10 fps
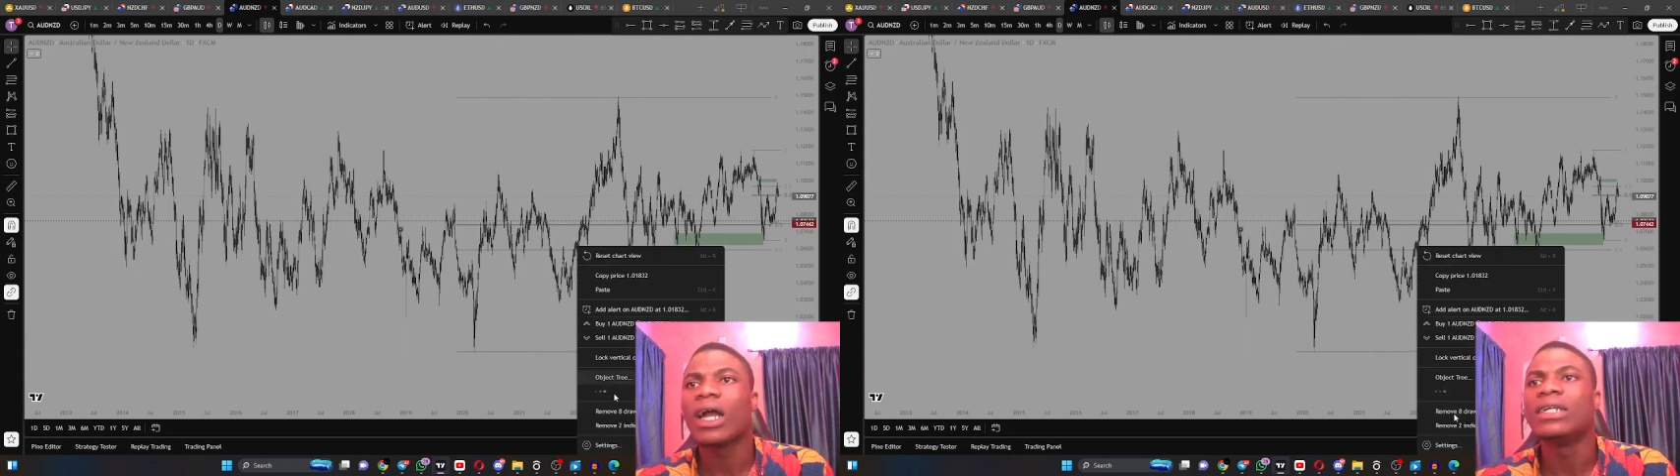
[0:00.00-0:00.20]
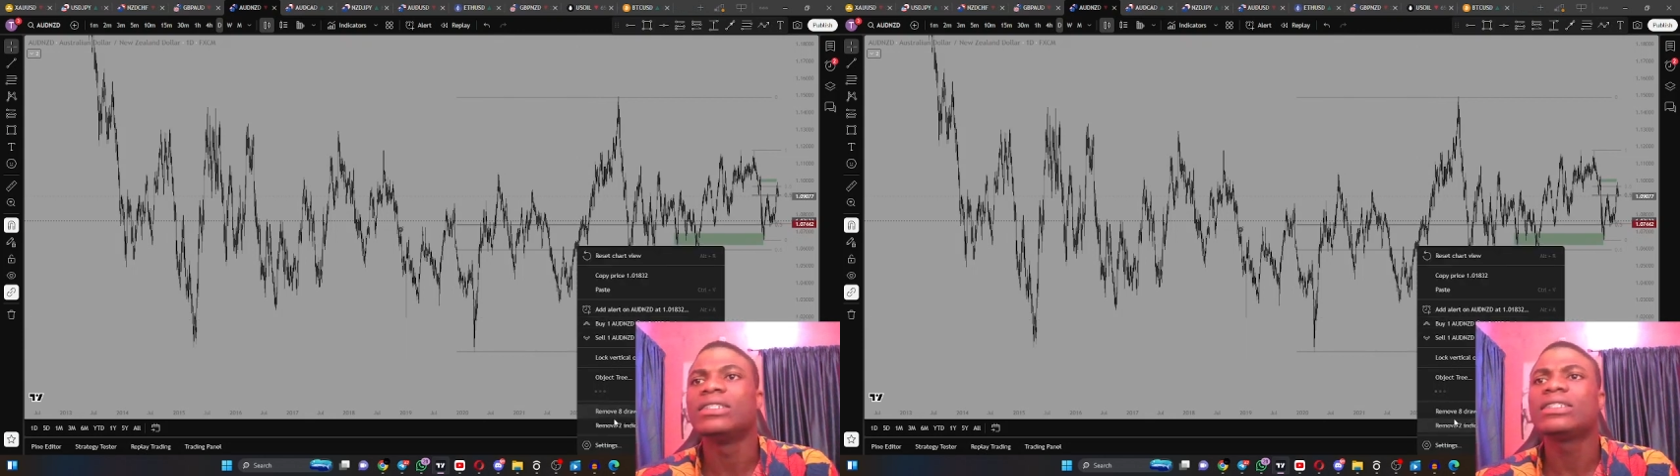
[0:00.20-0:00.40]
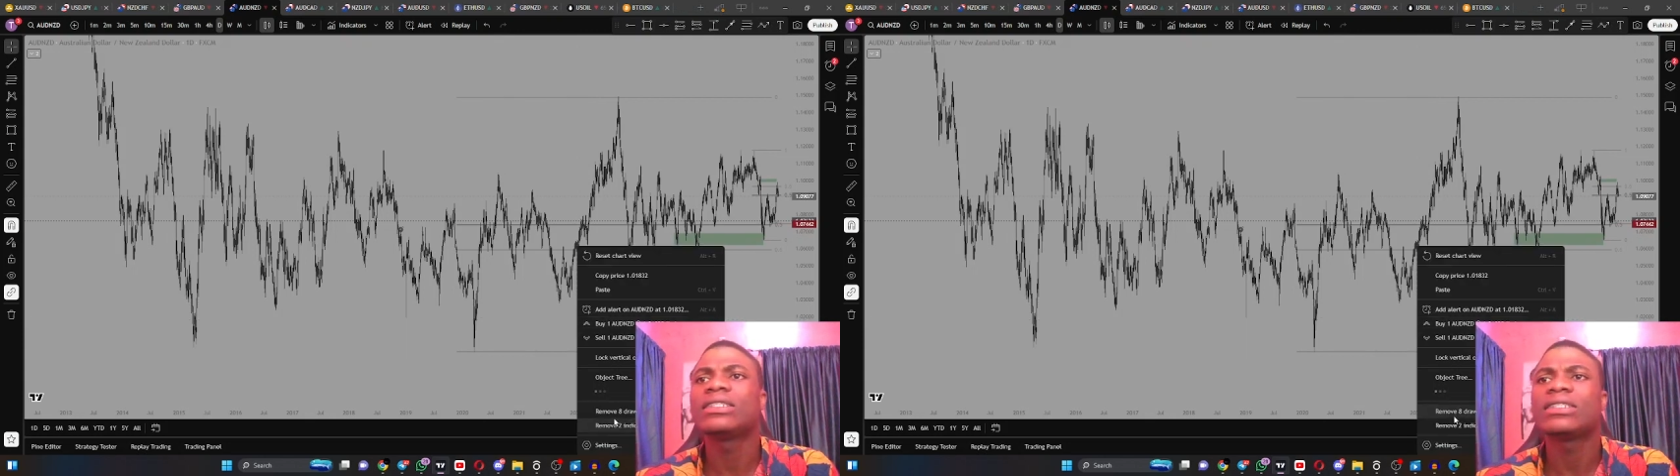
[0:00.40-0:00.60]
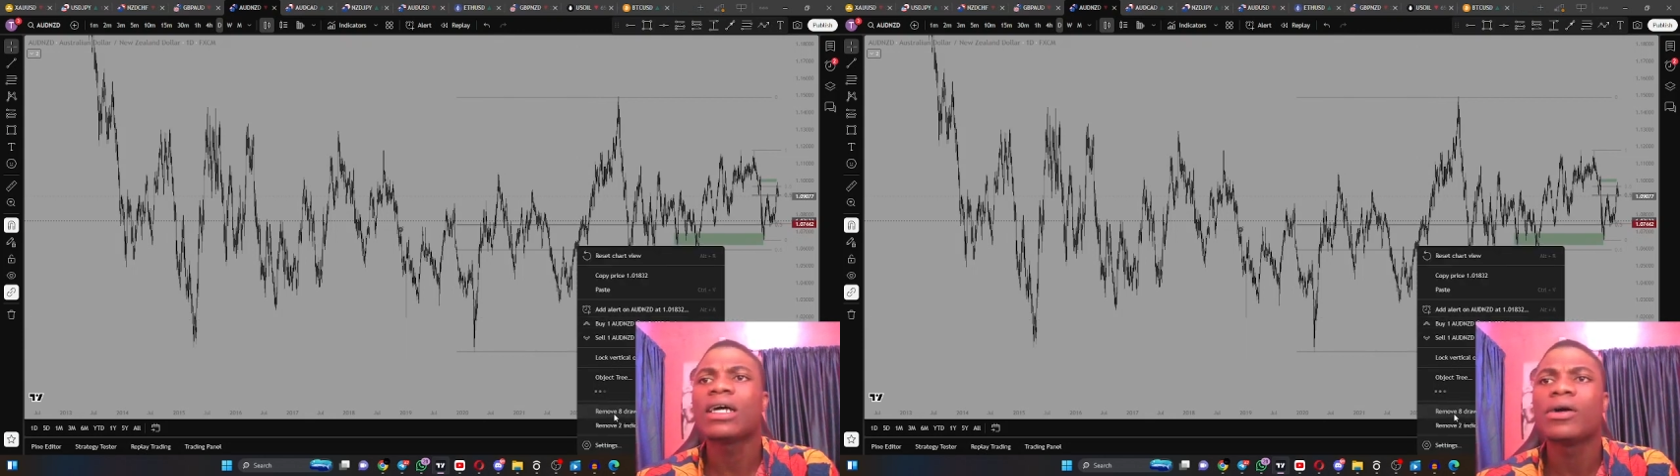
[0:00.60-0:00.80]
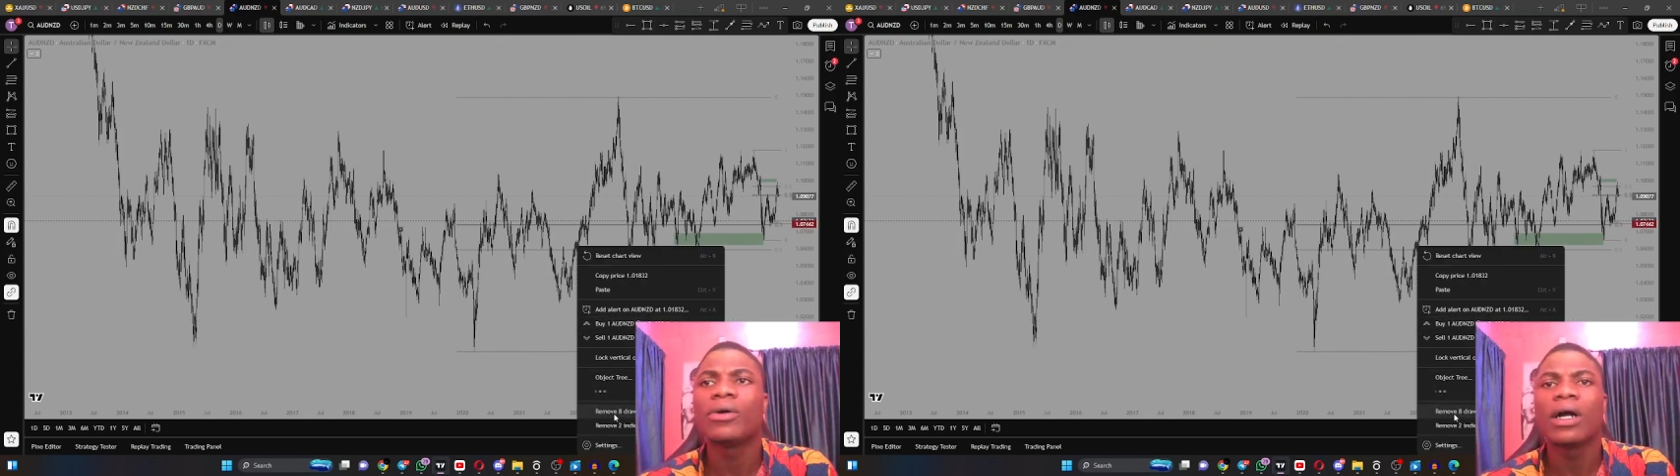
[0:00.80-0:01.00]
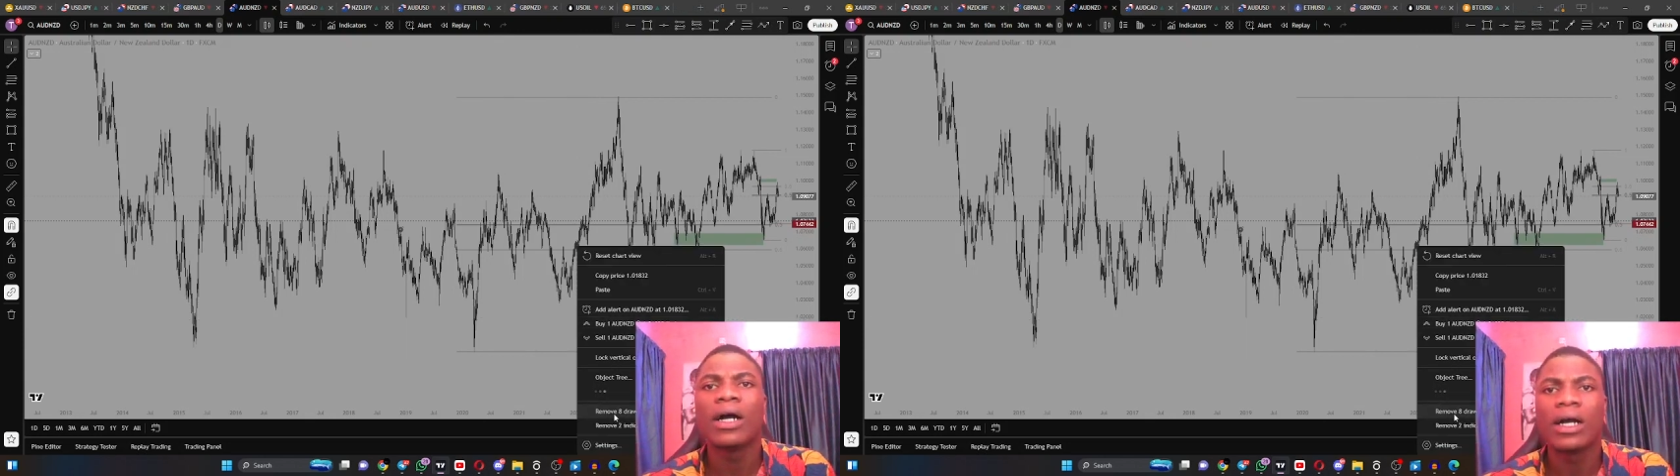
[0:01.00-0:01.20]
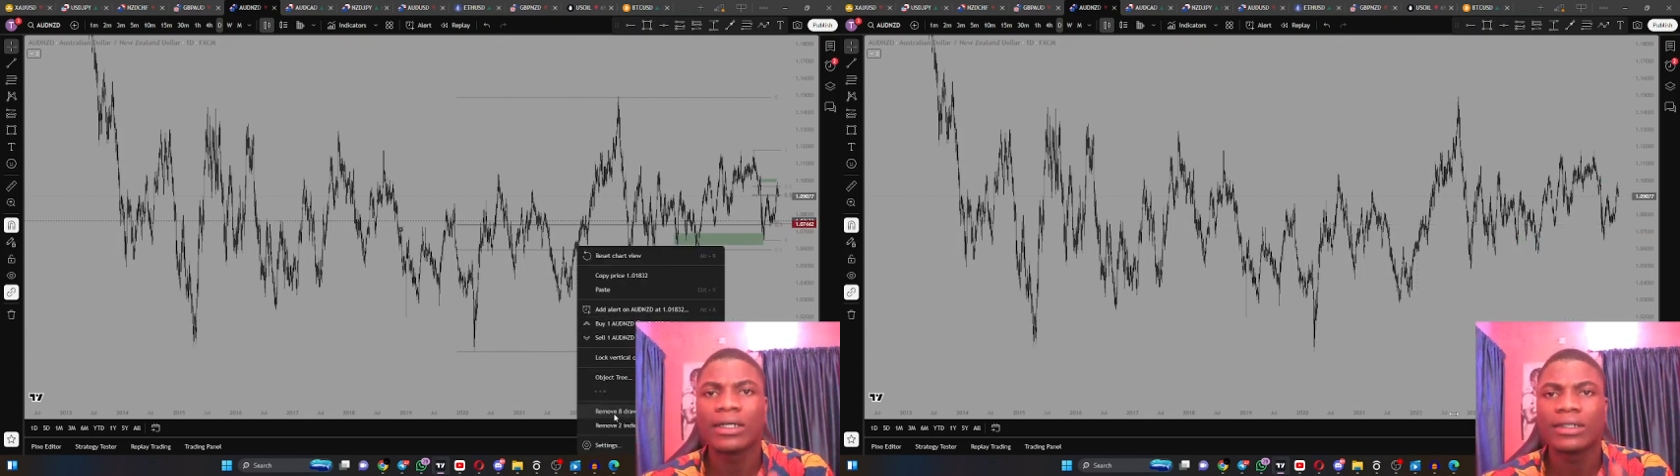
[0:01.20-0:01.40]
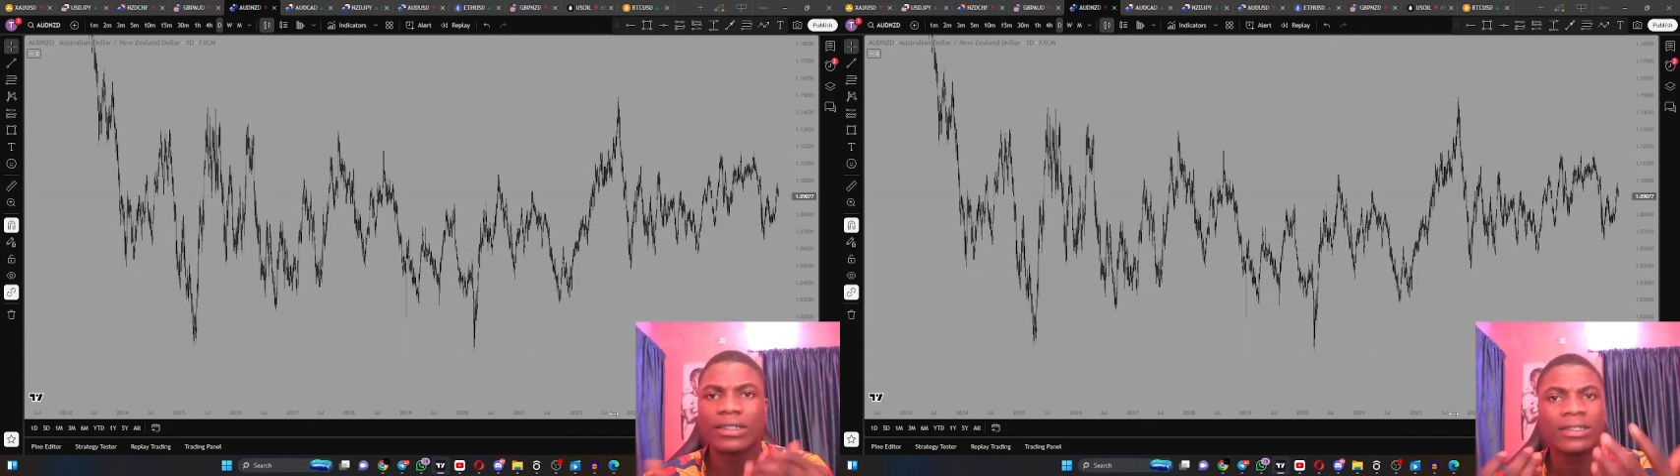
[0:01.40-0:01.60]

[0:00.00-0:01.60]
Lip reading: And this is how I